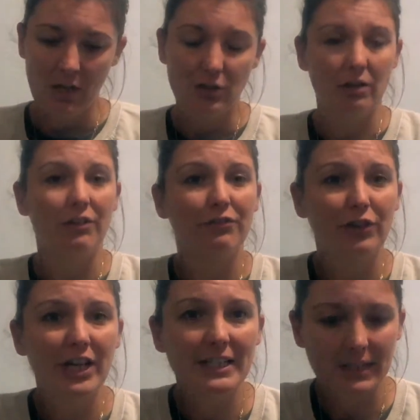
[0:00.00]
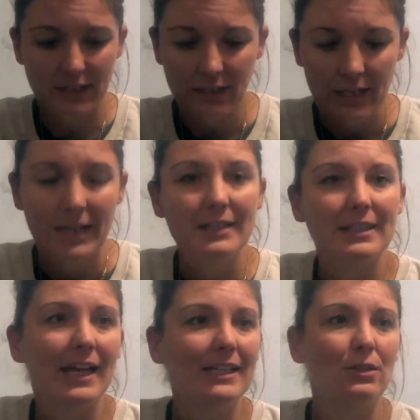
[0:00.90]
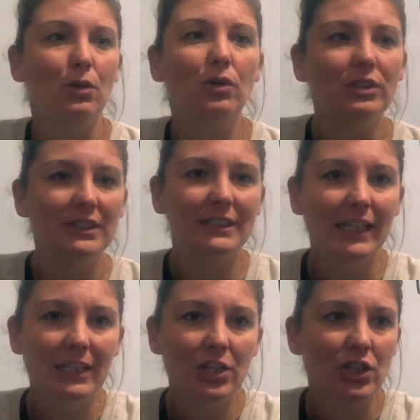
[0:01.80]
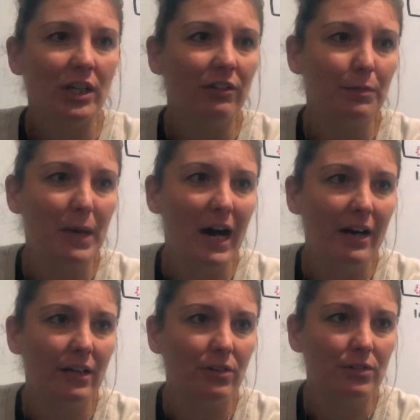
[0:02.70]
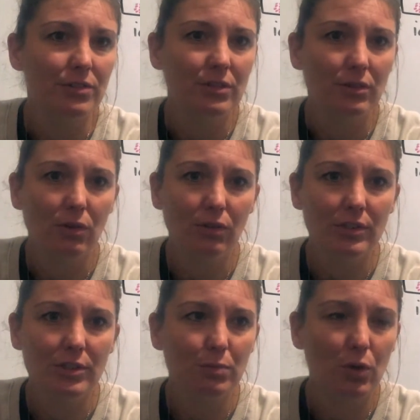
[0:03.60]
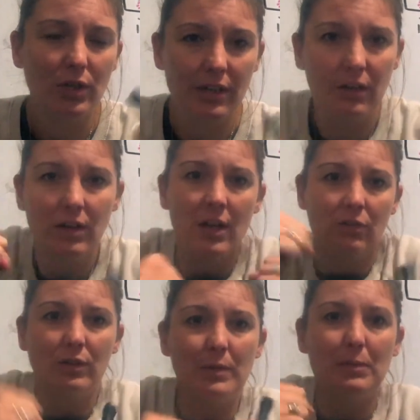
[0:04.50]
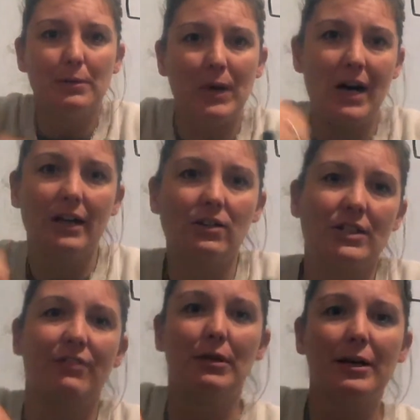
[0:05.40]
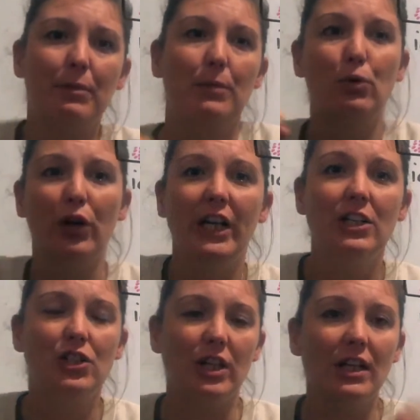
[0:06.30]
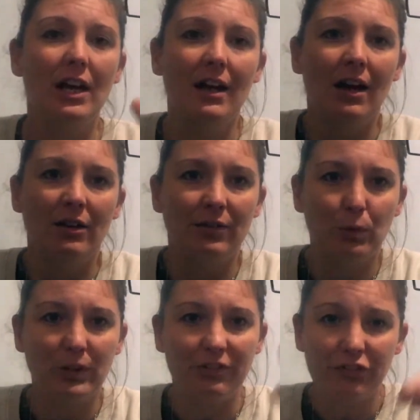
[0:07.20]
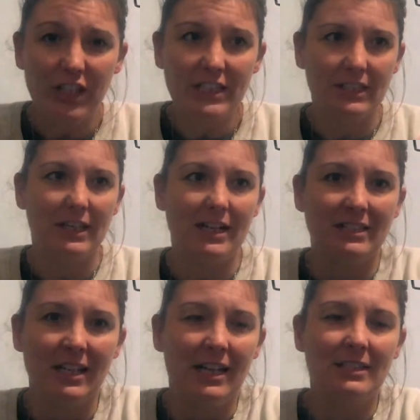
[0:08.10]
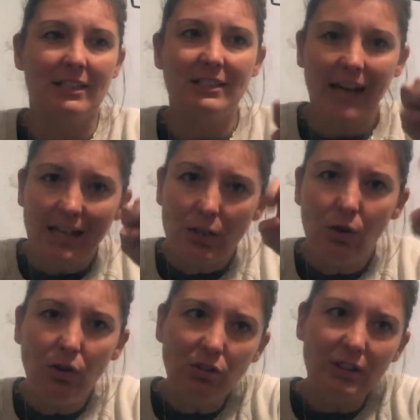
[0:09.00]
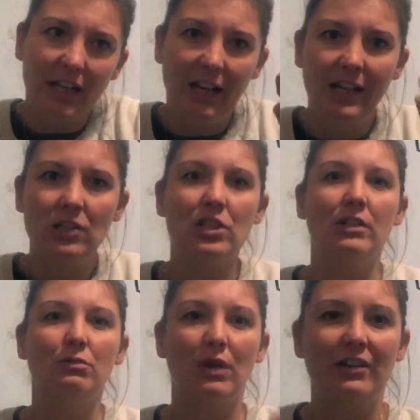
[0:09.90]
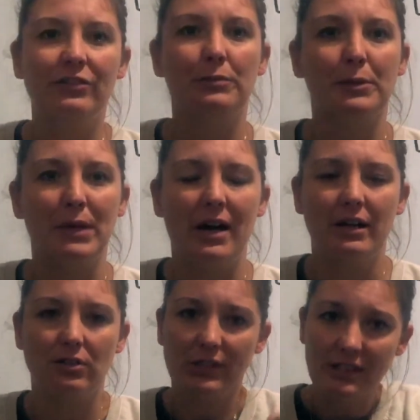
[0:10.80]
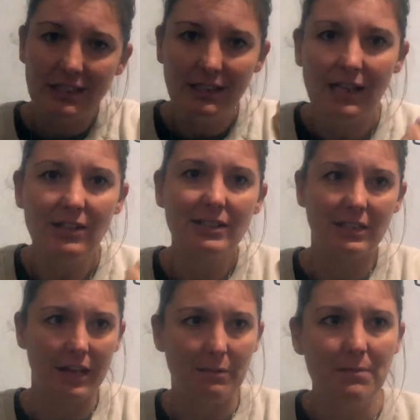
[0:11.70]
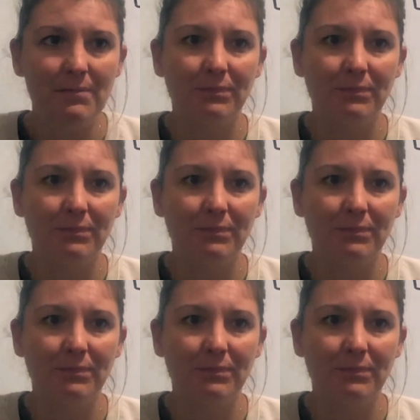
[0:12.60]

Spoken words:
So a freezer takes all this energy of the particles, all this water. Remember, the particles have a little bit more energy. But what the freezer does is it takes all that energy away from the particles. It steals them